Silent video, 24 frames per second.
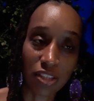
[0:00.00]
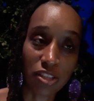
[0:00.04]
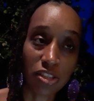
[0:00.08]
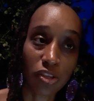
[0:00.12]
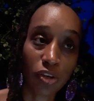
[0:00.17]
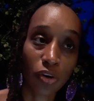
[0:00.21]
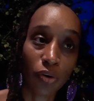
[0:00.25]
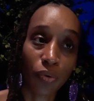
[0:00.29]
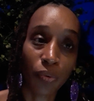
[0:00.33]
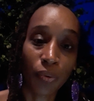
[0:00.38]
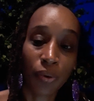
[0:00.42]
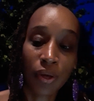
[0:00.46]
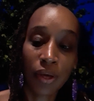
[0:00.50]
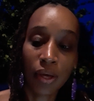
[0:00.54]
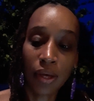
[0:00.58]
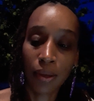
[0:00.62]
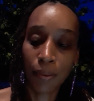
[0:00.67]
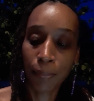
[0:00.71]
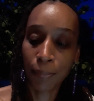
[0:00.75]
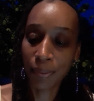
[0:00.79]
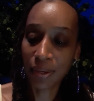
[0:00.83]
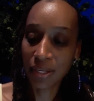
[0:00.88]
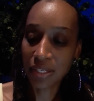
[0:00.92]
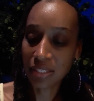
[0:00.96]
So
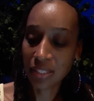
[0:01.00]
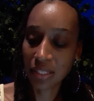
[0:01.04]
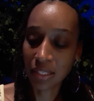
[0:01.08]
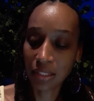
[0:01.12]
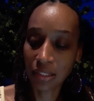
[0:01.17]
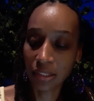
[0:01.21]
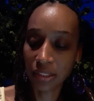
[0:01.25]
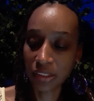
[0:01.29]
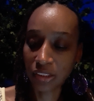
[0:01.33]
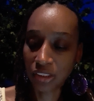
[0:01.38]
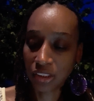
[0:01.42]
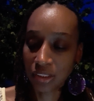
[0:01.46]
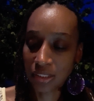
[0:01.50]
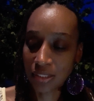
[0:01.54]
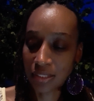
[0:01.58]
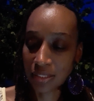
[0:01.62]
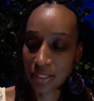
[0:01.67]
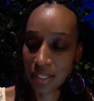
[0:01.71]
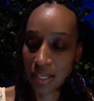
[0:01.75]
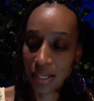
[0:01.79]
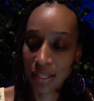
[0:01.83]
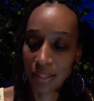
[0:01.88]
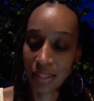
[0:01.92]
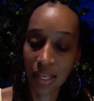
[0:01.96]
basically it's just
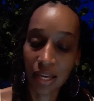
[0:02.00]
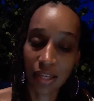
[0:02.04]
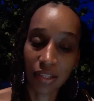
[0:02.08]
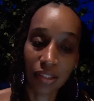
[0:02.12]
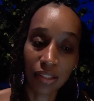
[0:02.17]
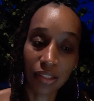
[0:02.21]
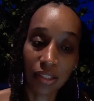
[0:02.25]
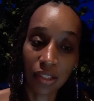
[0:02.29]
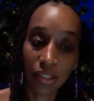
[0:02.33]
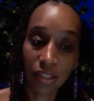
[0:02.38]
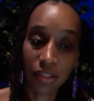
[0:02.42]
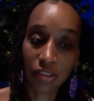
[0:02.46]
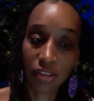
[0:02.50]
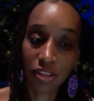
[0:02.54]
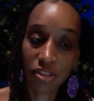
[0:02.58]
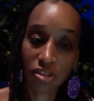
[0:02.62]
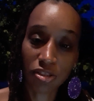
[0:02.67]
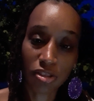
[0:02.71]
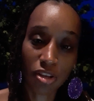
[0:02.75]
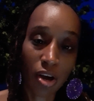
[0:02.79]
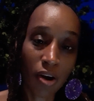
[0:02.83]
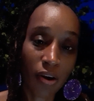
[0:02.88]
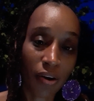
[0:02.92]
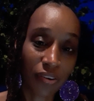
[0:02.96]
saying that the
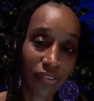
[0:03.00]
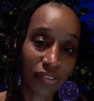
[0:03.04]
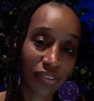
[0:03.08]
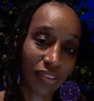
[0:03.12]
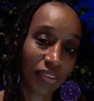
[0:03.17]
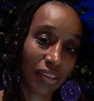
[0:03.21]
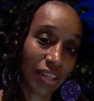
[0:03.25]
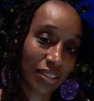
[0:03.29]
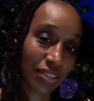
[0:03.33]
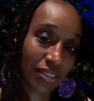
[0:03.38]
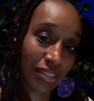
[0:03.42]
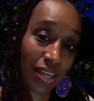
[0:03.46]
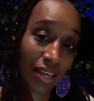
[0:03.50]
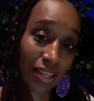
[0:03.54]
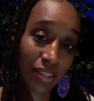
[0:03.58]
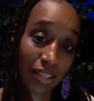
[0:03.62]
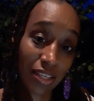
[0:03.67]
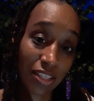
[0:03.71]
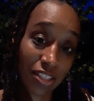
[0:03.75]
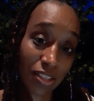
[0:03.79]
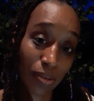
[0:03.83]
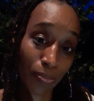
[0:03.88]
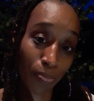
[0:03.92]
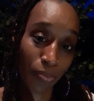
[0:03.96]
stars, as I said,
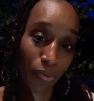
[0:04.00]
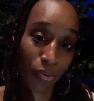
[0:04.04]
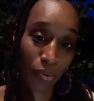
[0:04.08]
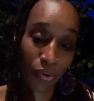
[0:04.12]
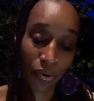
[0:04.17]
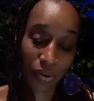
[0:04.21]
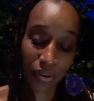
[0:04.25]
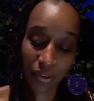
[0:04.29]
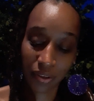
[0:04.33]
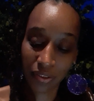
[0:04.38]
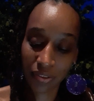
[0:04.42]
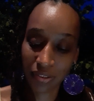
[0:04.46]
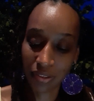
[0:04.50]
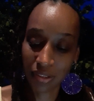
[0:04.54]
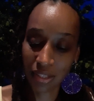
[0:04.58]
they support us.